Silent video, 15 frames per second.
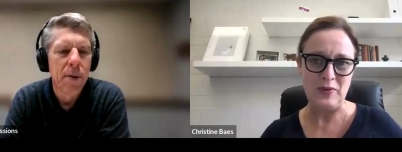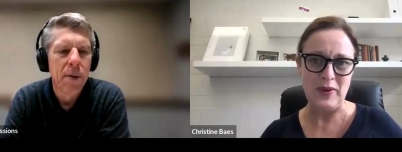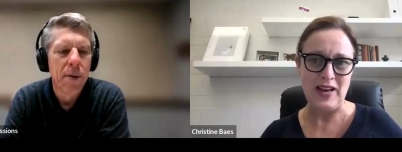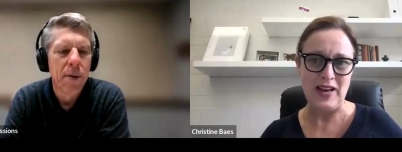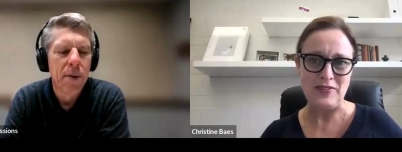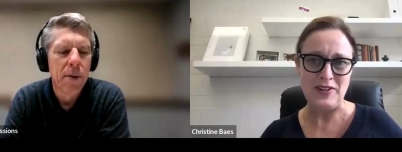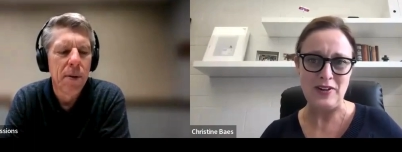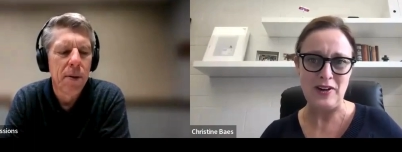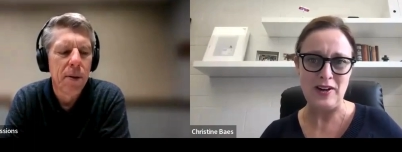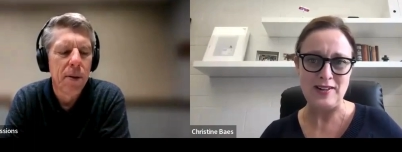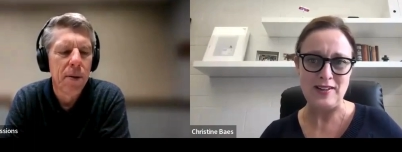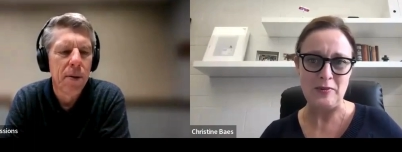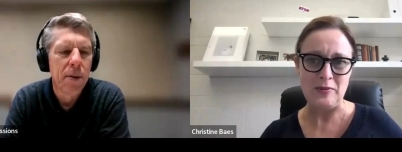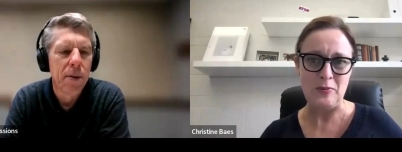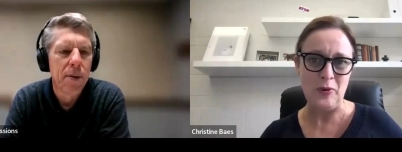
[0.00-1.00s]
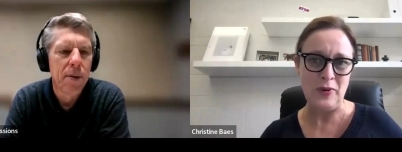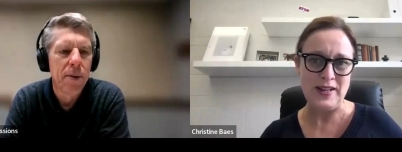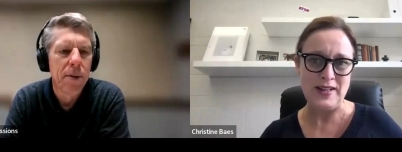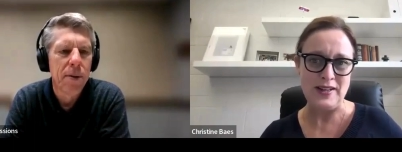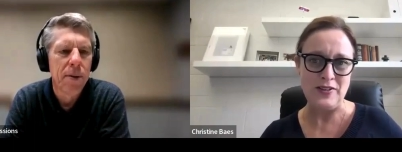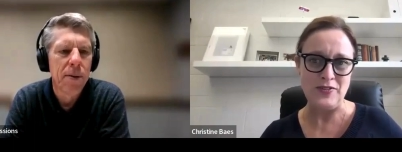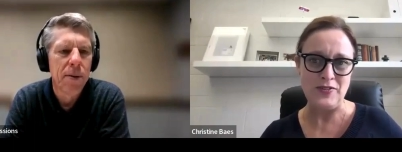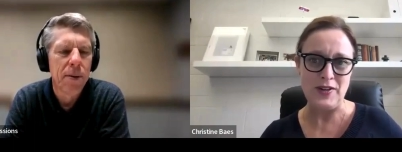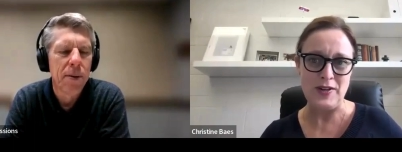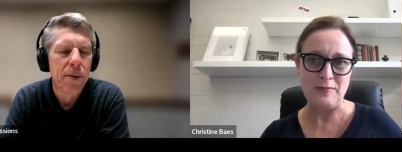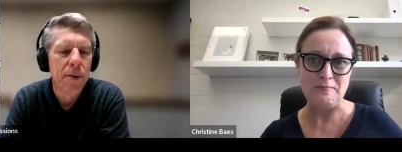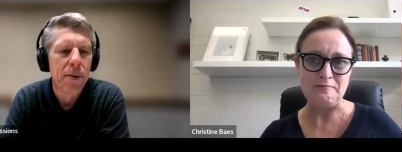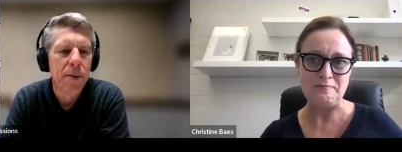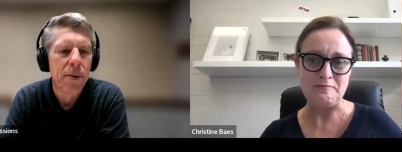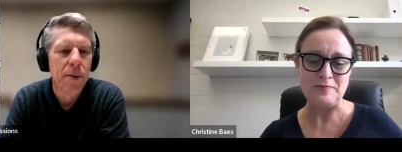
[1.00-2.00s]
Speaker 1: We haven't gotten to the point of
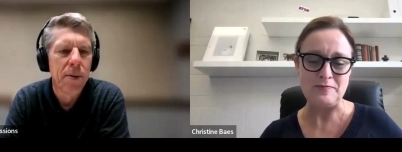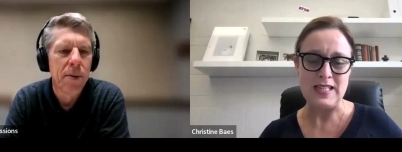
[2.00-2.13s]
um,